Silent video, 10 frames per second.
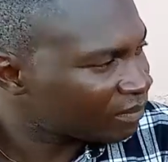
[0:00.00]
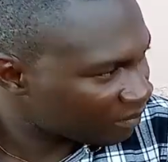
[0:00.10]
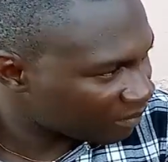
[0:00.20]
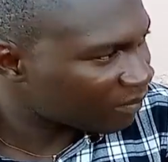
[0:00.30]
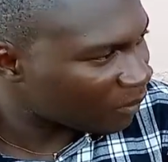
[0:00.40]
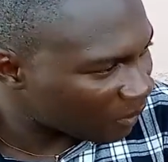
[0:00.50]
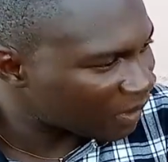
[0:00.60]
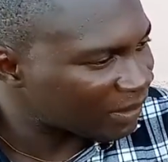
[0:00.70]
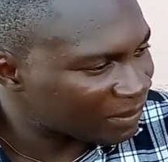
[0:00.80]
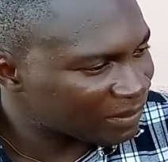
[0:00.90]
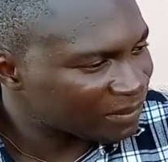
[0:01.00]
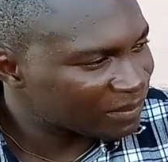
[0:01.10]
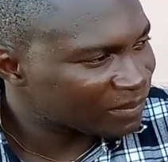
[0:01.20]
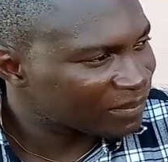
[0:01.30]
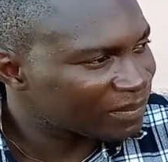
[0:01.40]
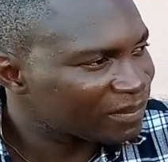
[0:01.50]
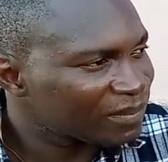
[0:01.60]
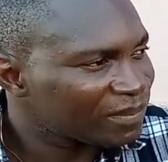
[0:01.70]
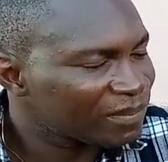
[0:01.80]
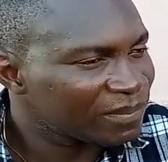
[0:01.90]

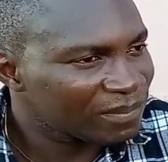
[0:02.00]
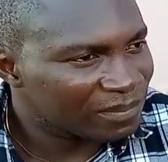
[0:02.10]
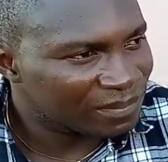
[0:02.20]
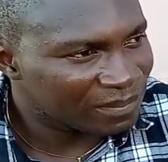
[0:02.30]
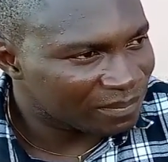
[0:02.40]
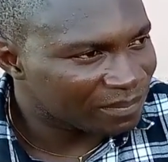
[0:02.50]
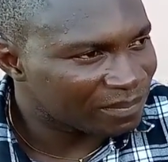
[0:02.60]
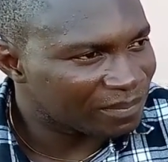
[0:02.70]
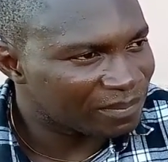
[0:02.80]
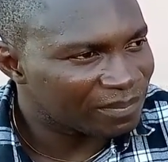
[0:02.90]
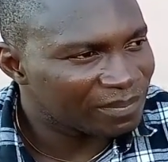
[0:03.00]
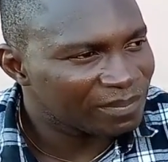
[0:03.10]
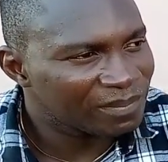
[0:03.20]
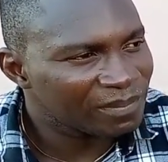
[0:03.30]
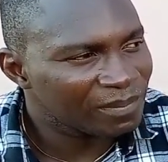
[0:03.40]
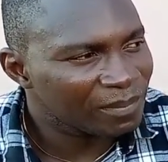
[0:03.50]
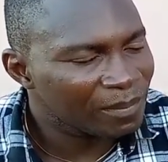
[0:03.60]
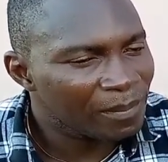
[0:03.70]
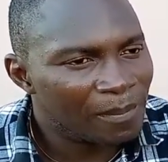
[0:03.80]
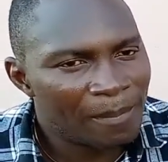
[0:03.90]

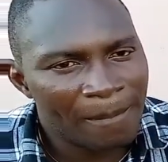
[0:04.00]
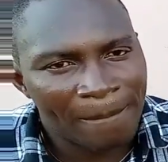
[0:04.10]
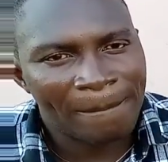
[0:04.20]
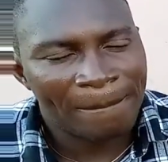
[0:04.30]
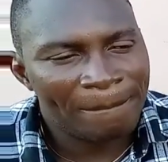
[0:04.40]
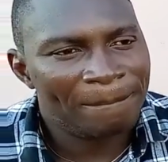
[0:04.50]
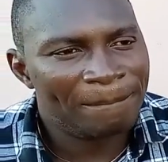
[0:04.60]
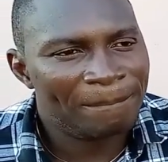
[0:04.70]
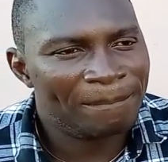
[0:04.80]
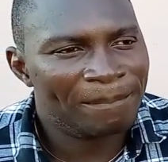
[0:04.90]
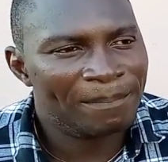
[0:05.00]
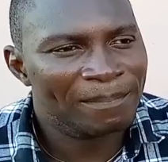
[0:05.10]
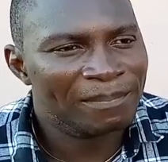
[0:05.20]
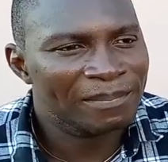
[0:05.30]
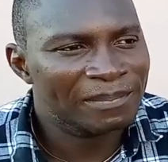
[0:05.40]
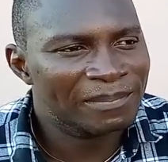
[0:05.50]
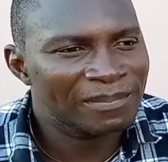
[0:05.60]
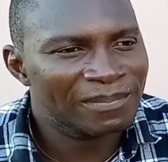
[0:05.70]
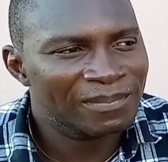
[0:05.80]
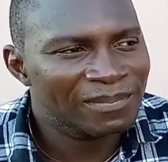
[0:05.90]

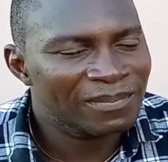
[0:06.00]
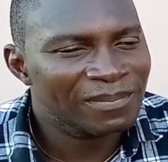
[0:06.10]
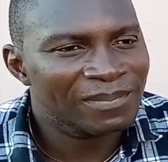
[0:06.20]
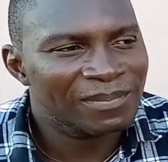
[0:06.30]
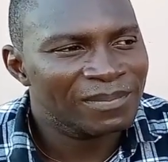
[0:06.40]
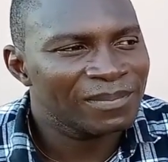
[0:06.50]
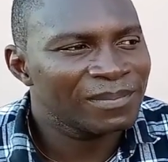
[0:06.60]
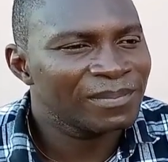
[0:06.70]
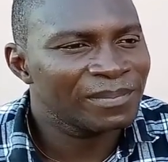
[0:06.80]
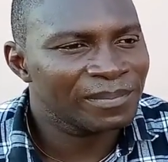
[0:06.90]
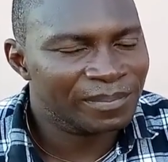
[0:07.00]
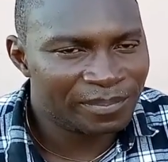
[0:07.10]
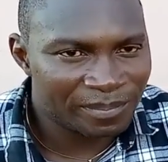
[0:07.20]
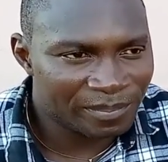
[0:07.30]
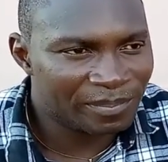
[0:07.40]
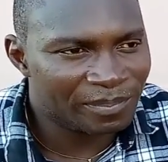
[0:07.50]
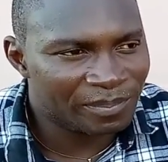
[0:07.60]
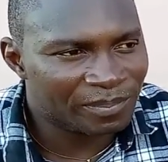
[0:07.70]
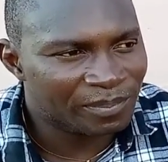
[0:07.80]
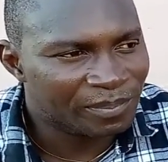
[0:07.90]
(silent)